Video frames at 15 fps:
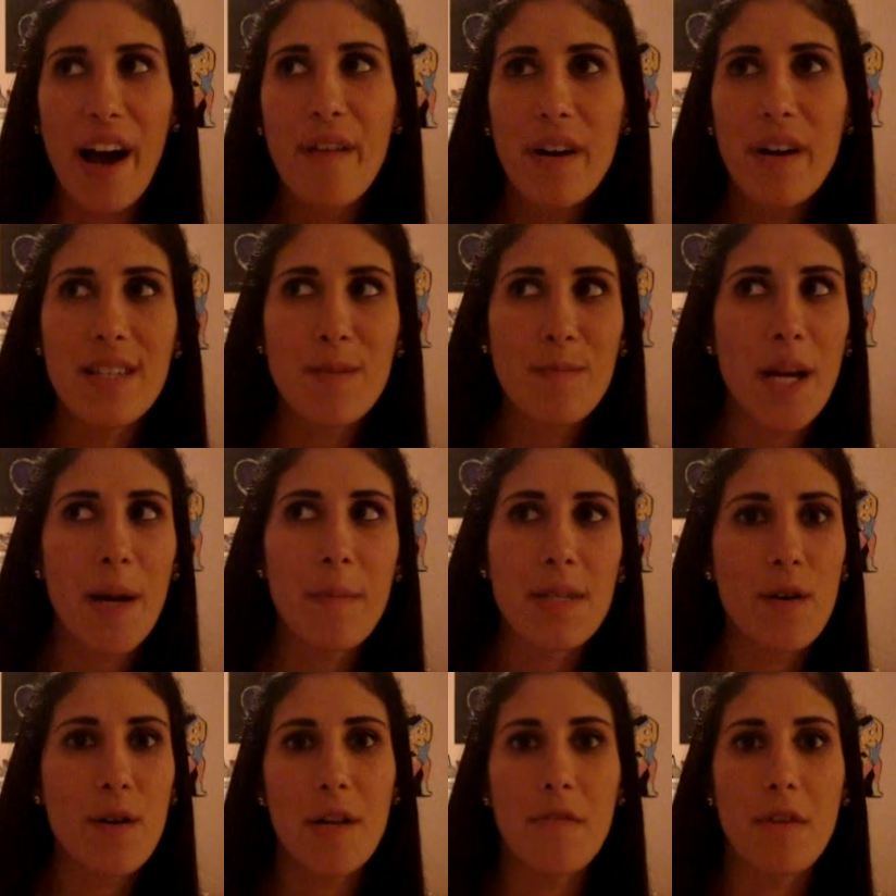I find sometimes
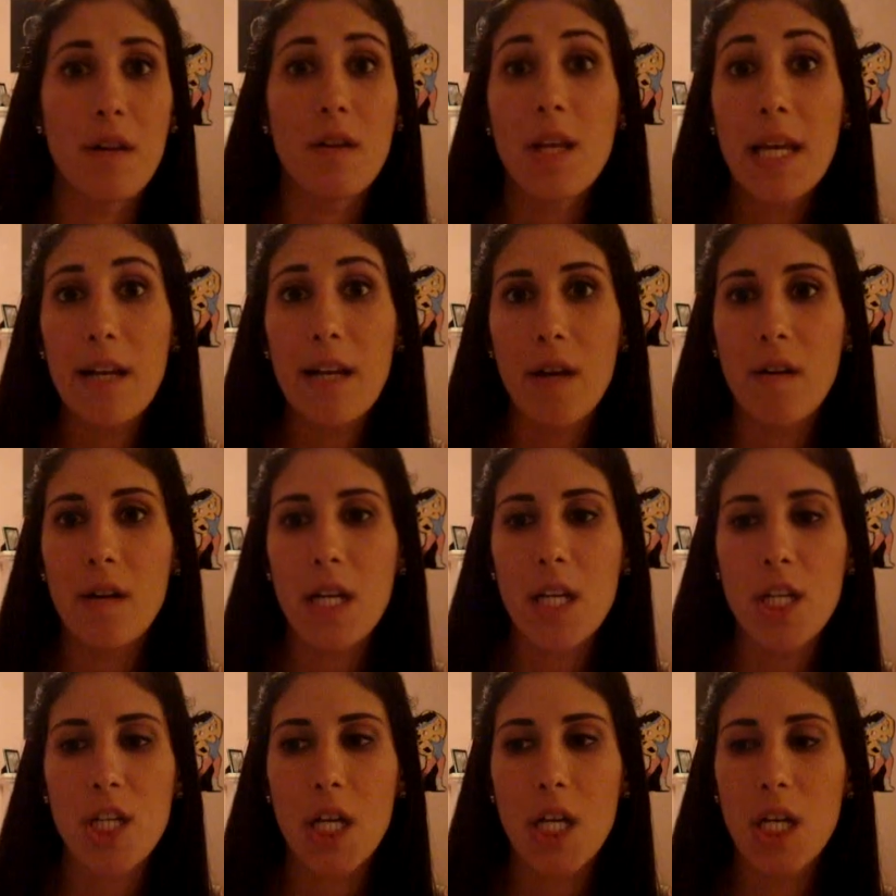I don't even need a
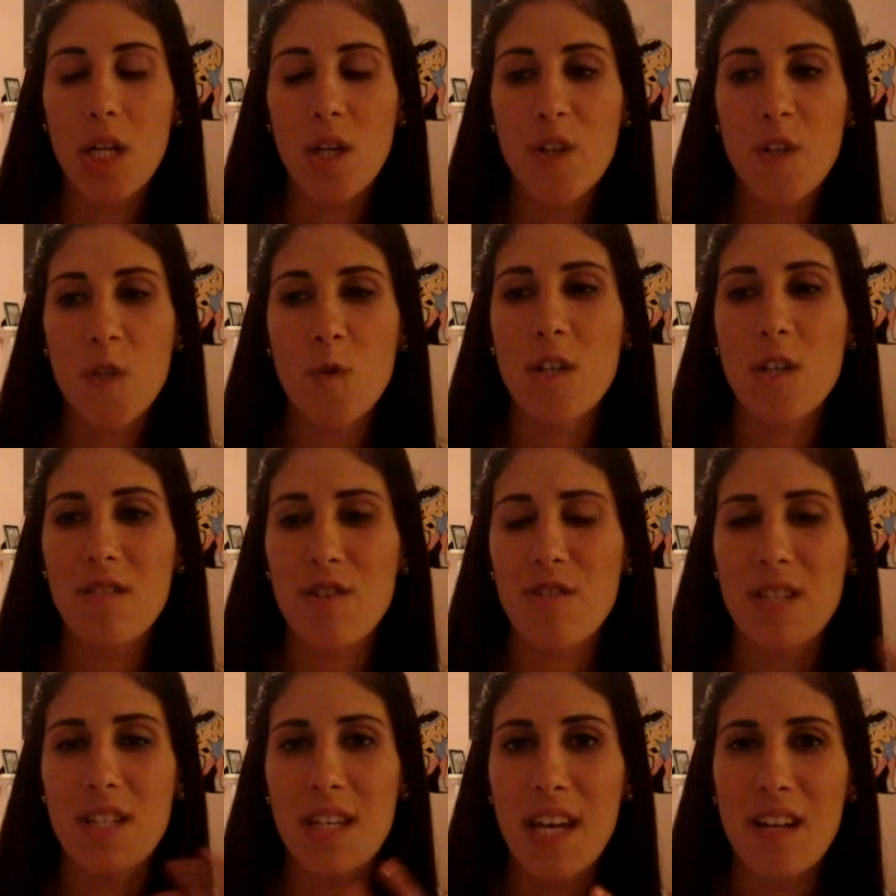foundation because
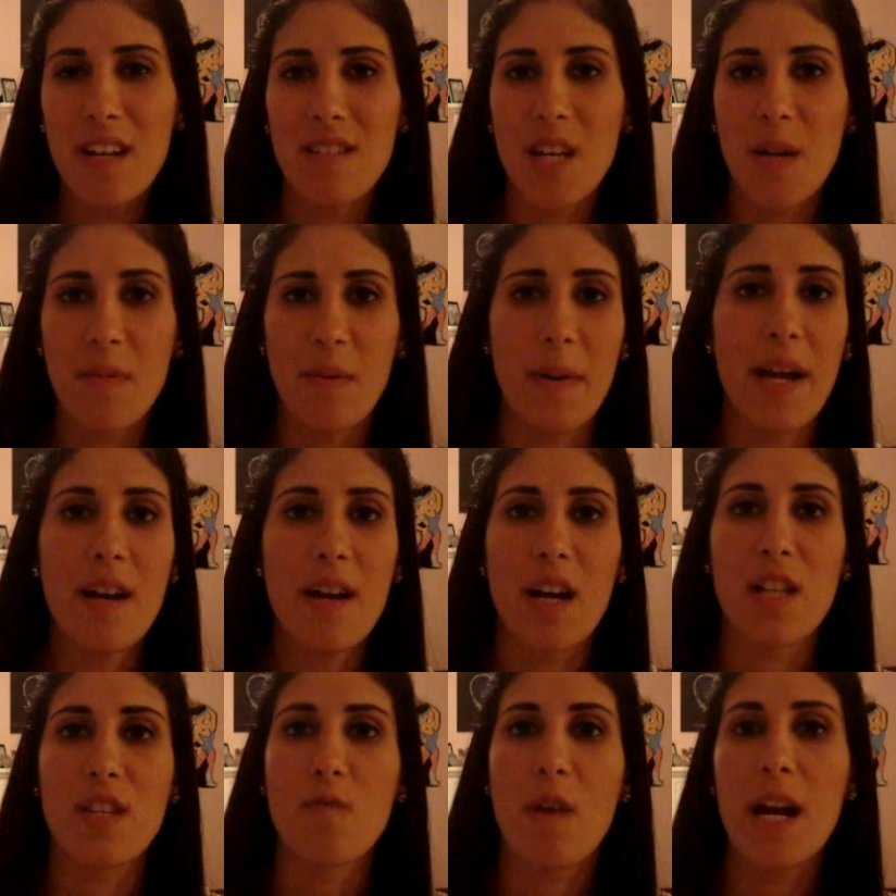your skin is like
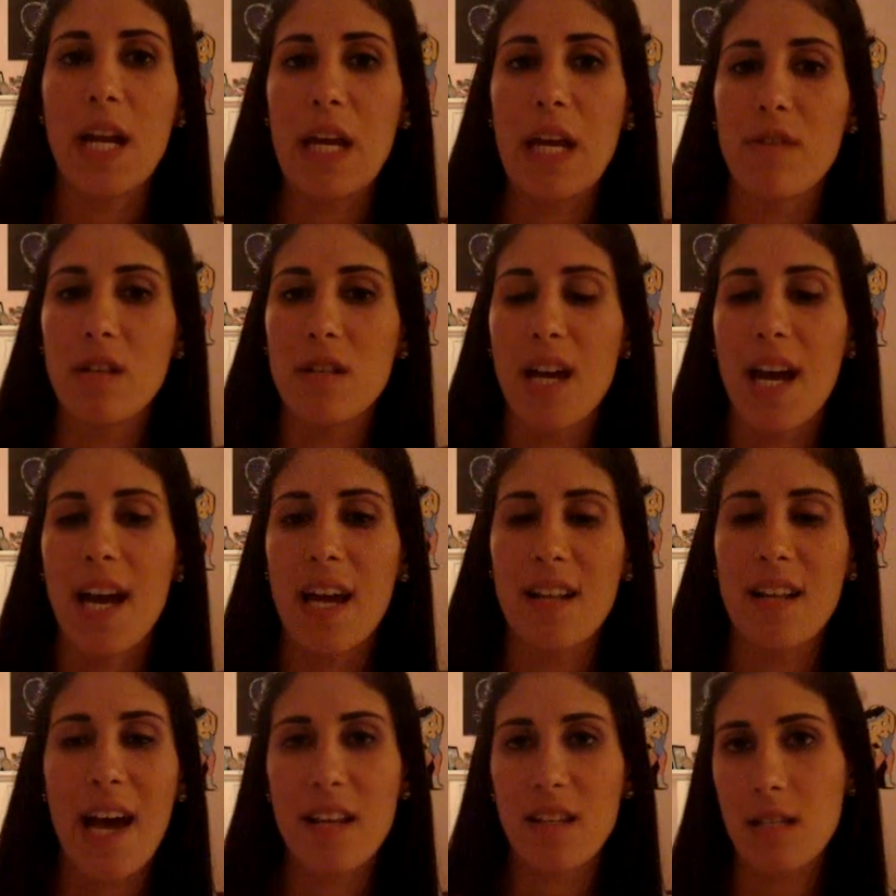prepared. It's ready for the day.
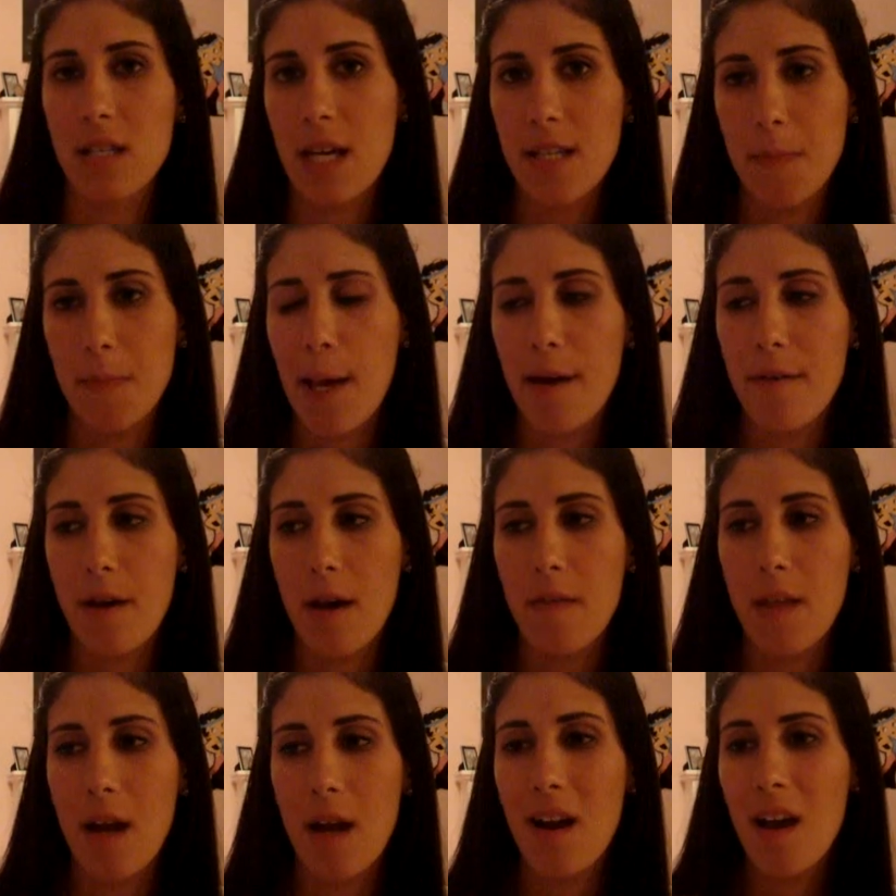It has its SPF
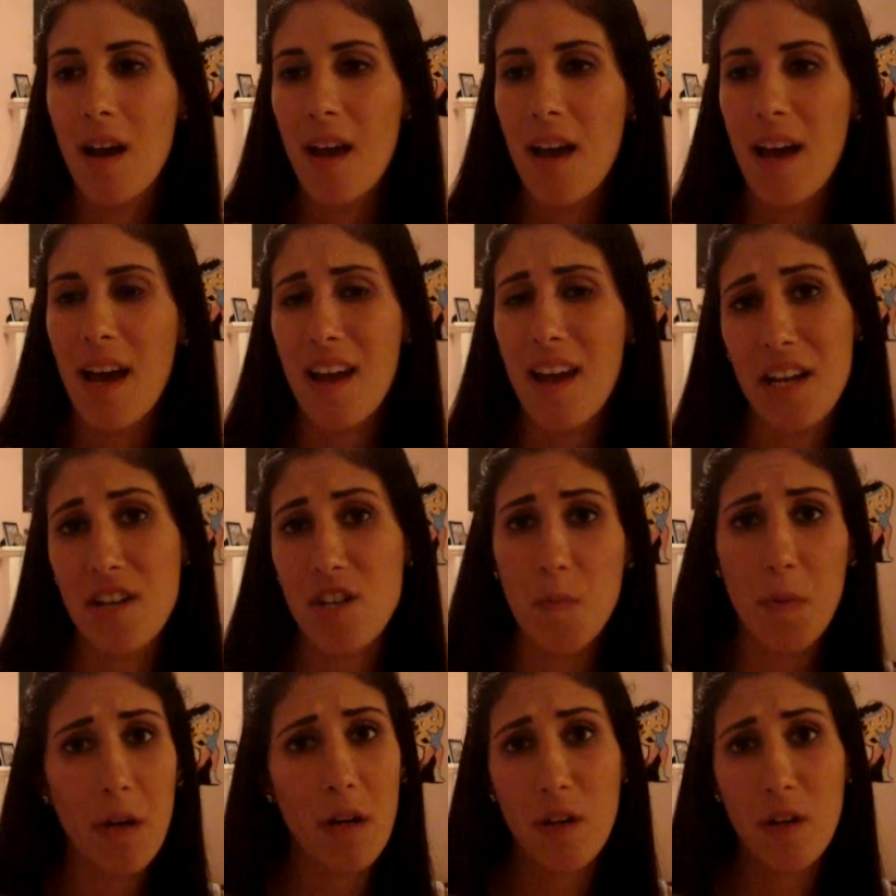on there, and I can
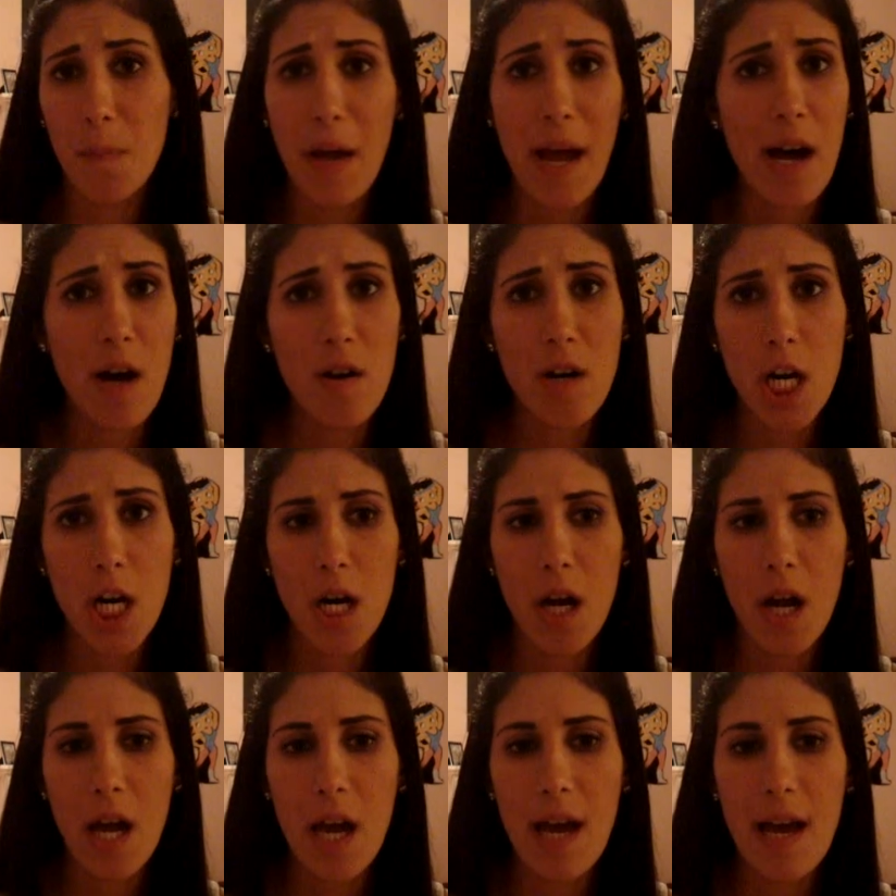just put a little
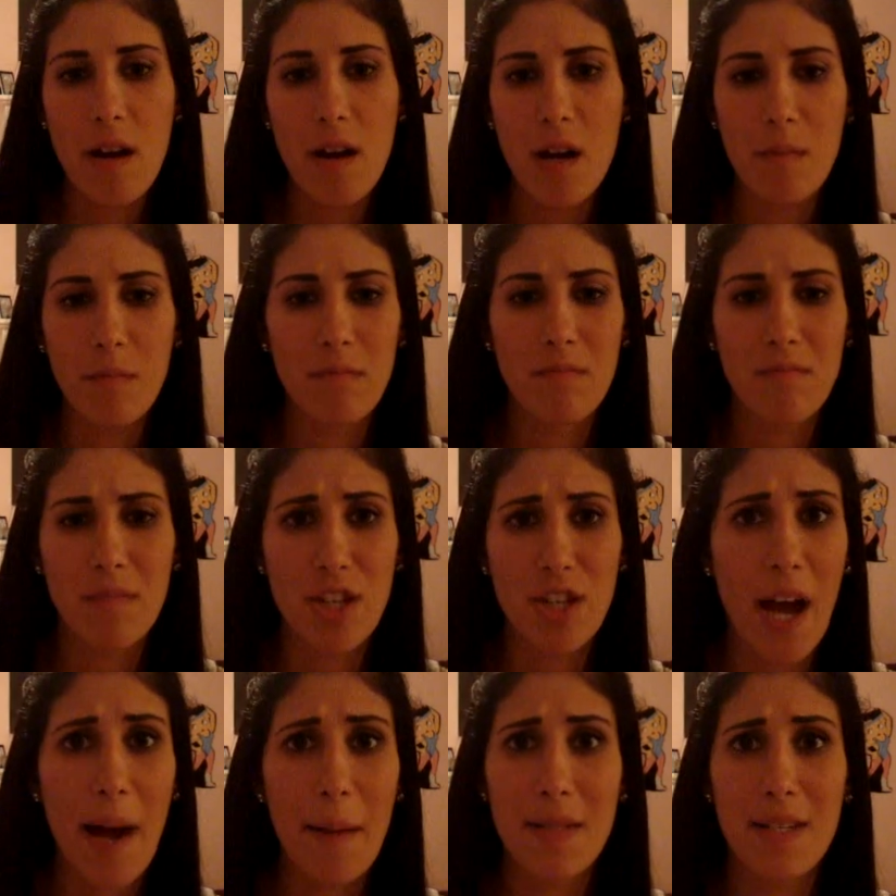powder and like
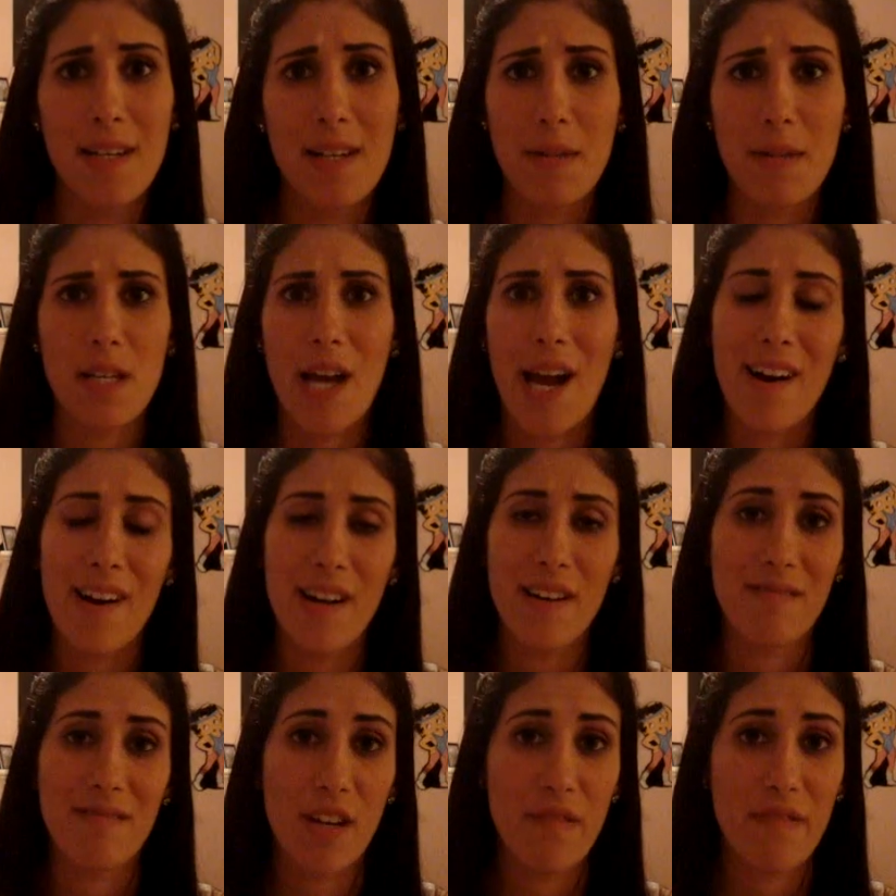chapstick and mascara
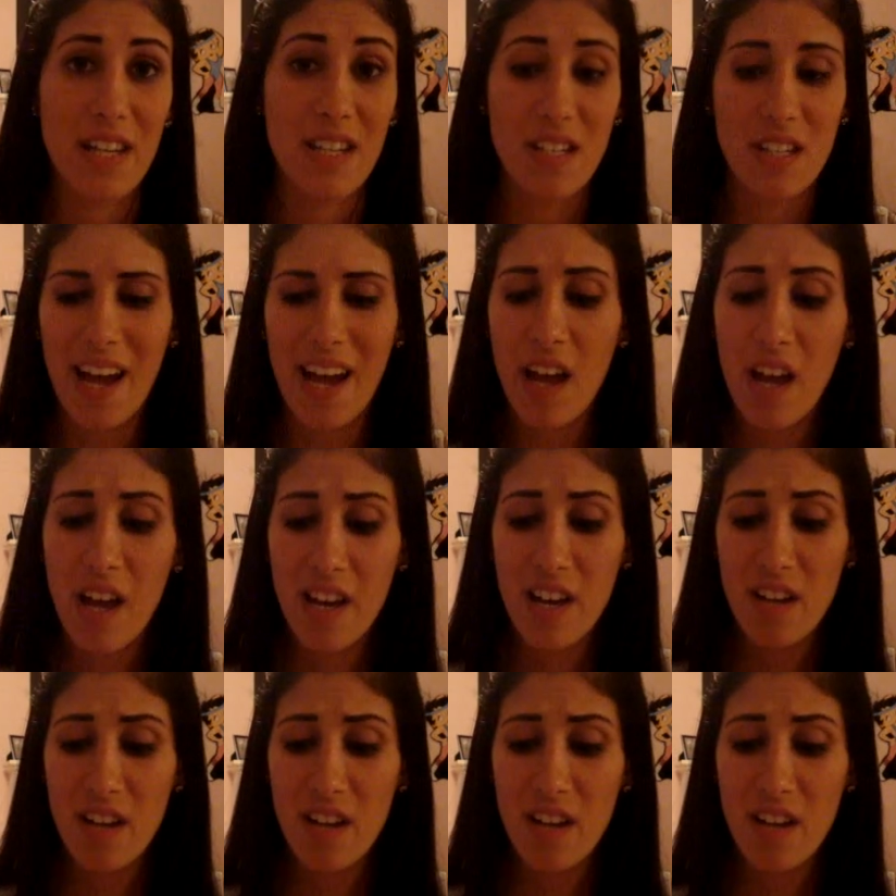and like face the day.